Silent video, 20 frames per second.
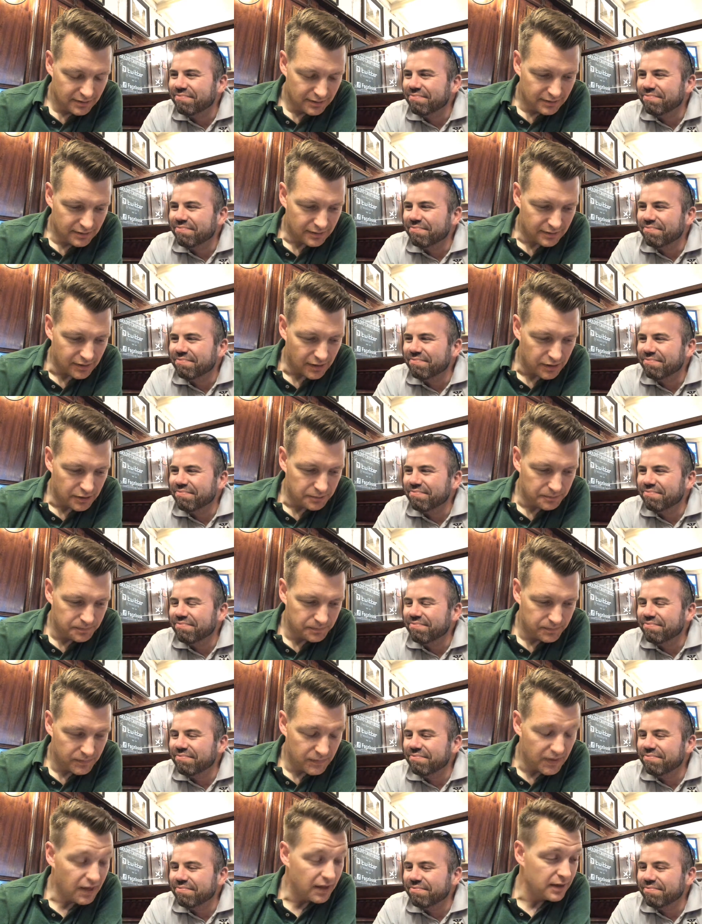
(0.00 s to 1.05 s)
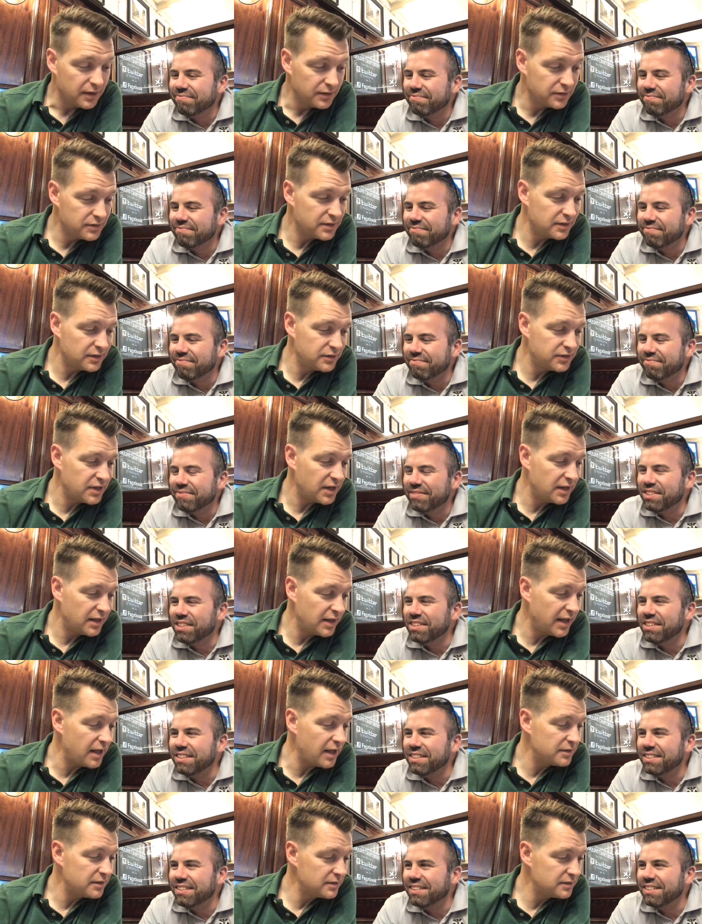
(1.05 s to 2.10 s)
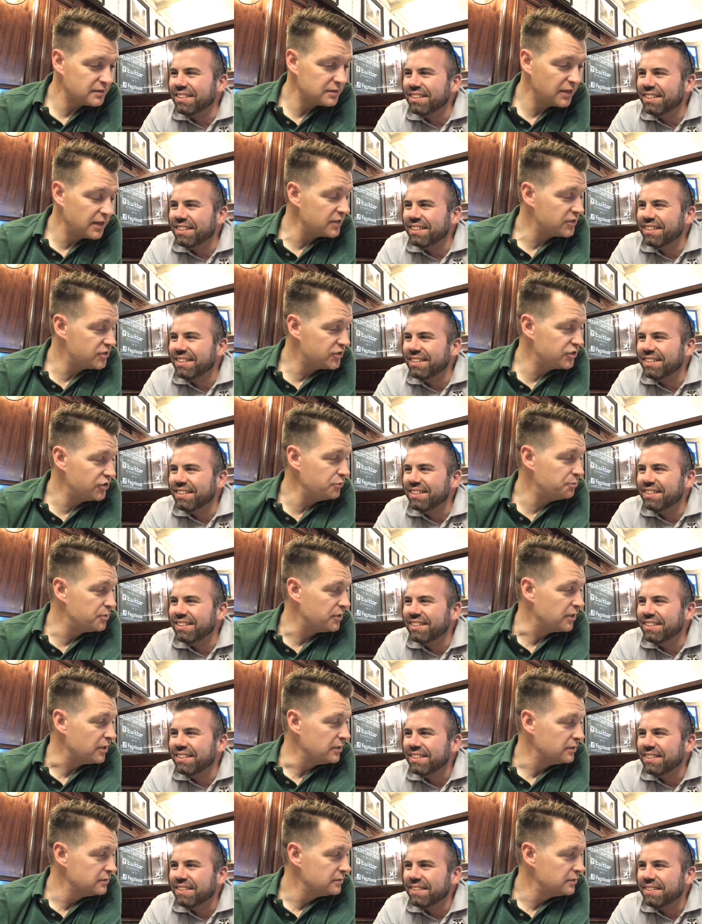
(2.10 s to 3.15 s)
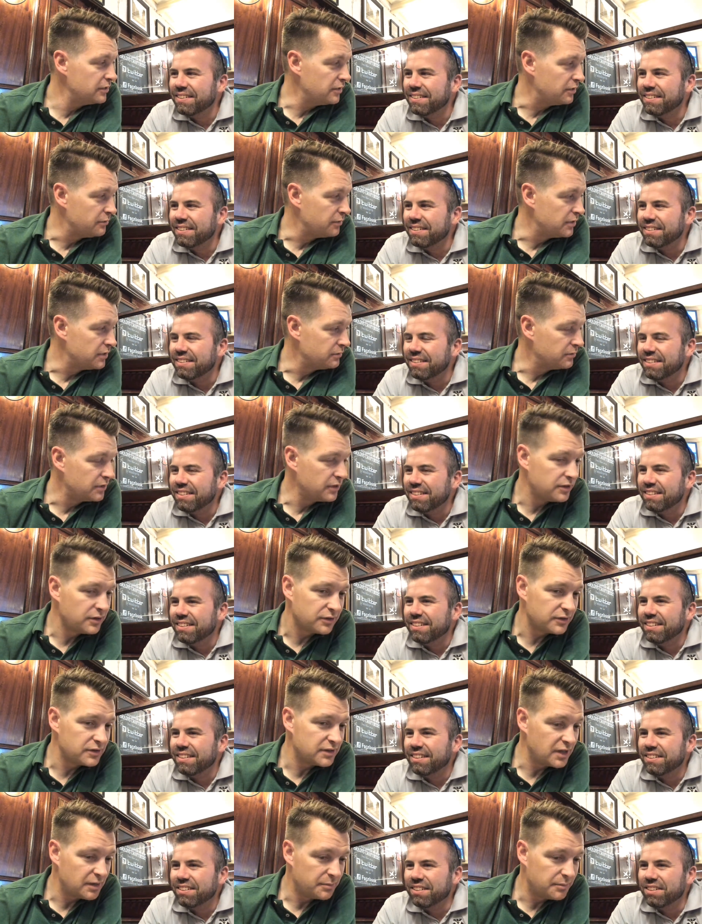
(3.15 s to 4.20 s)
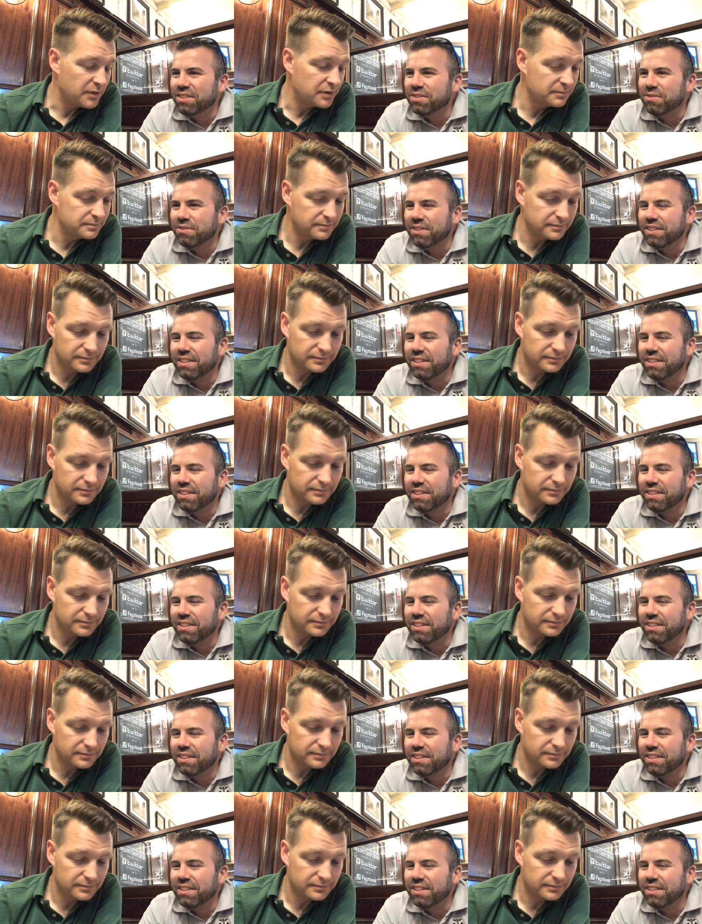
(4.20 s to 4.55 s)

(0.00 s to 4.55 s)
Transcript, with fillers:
Speaker 1: So yeah, you get stupider, don't you, when you're not sleeping? There's funny